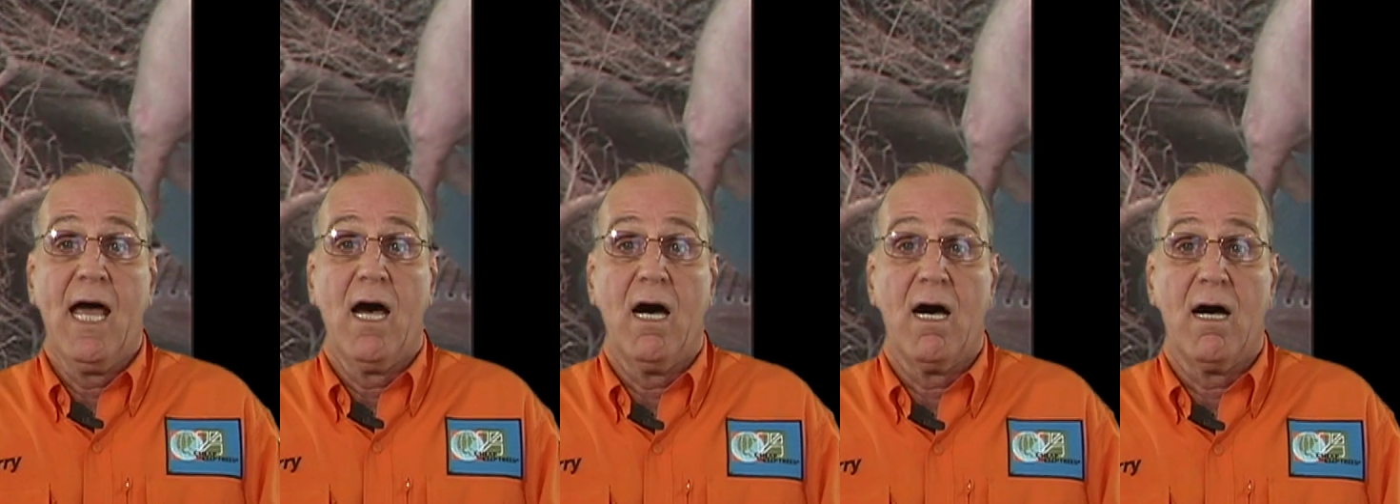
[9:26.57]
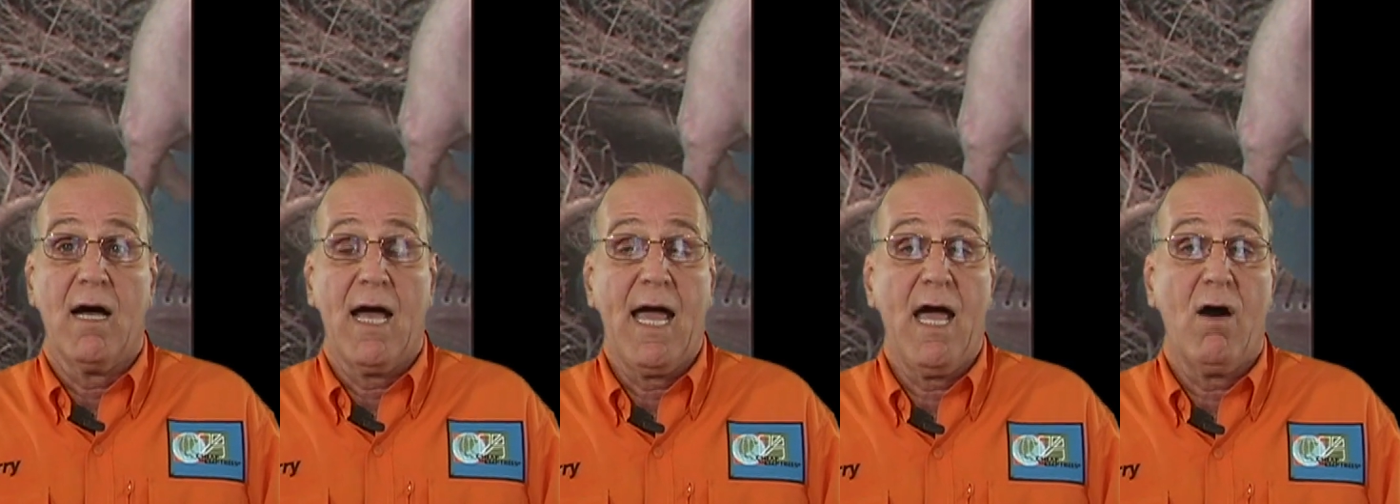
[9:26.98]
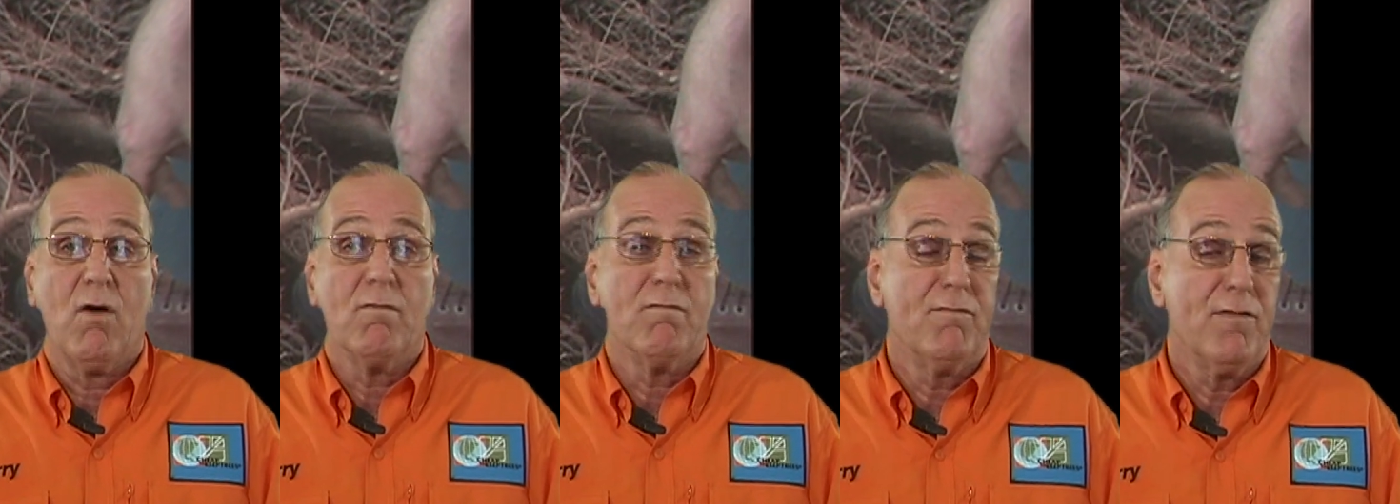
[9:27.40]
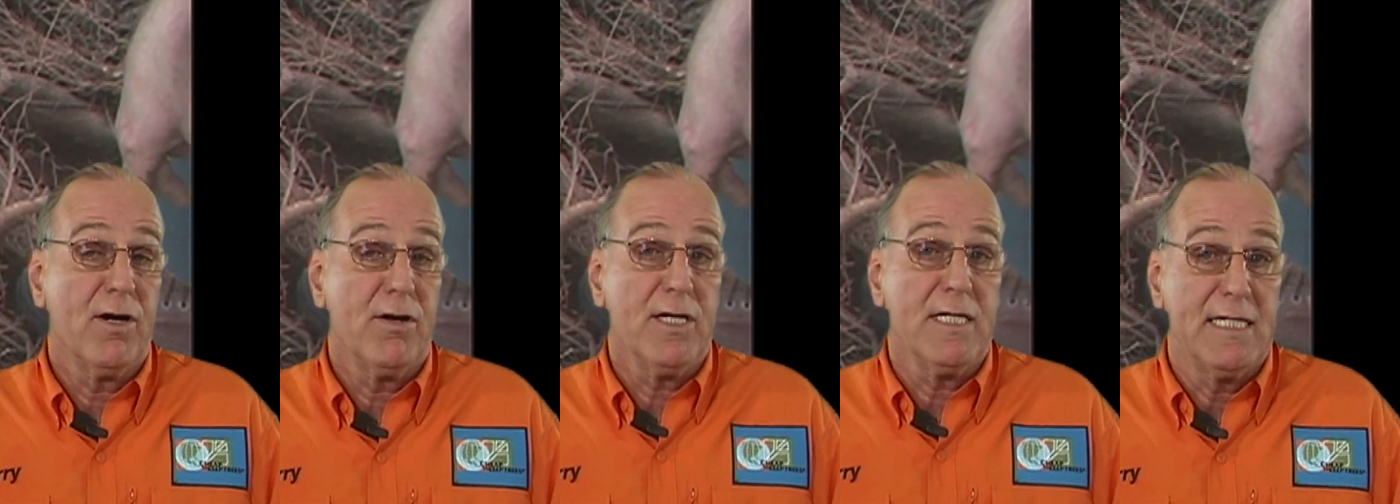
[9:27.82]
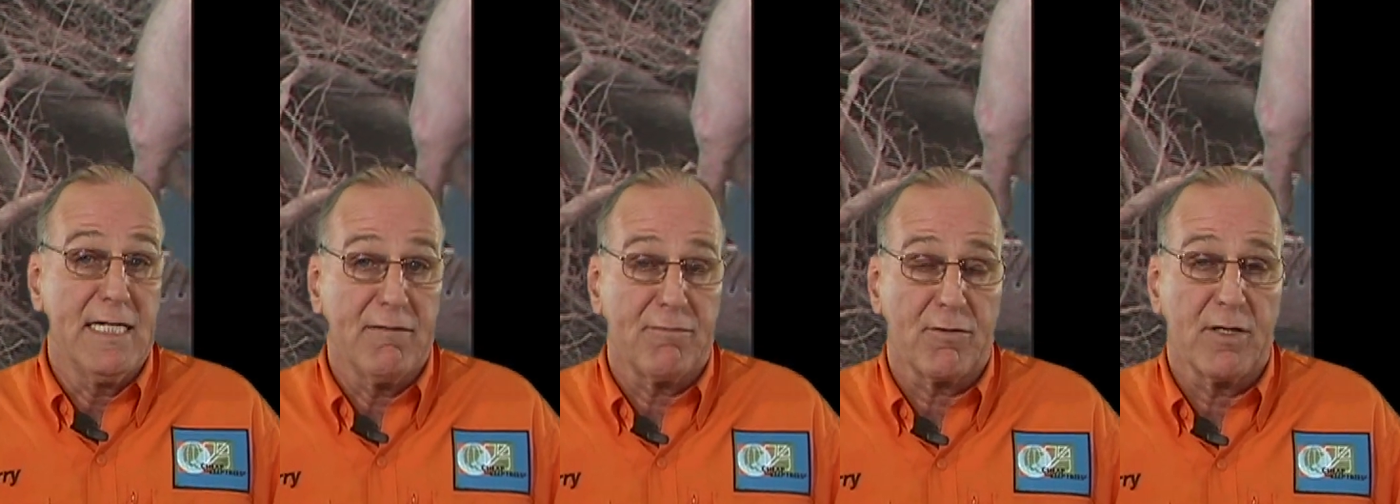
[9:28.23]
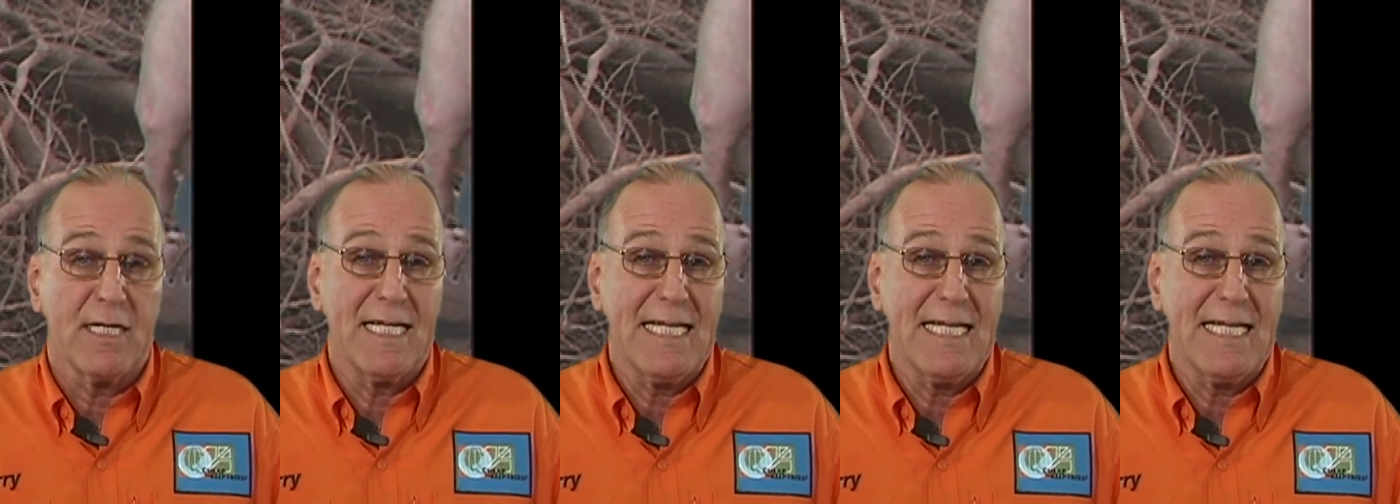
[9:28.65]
how very different